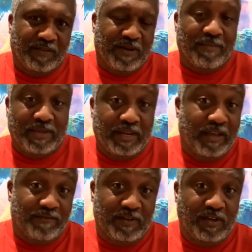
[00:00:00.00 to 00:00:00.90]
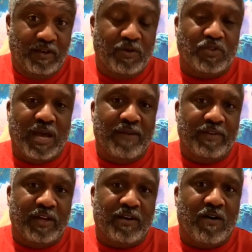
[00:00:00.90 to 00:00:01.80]
But if I'm in that vehicle,
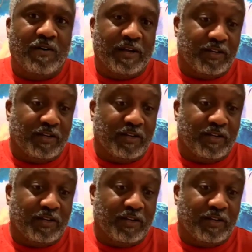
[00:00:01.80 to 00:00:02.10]
driving that car,